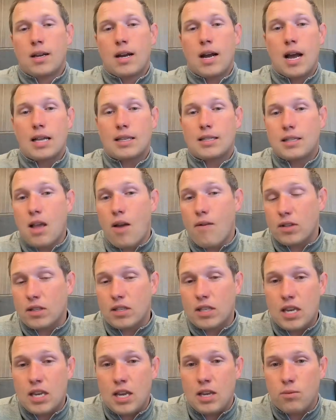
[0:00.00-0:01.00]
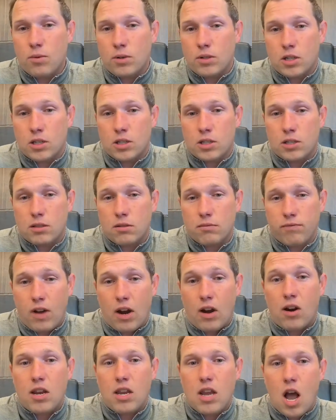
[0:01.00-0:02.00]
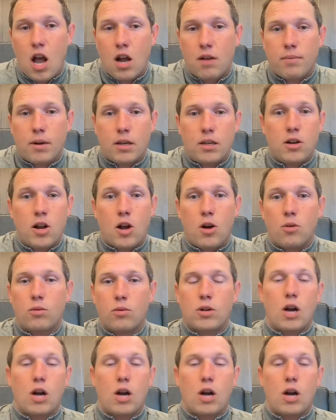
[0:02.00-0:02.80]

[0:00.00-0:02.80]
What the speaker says: at 17, which is very young, but you know,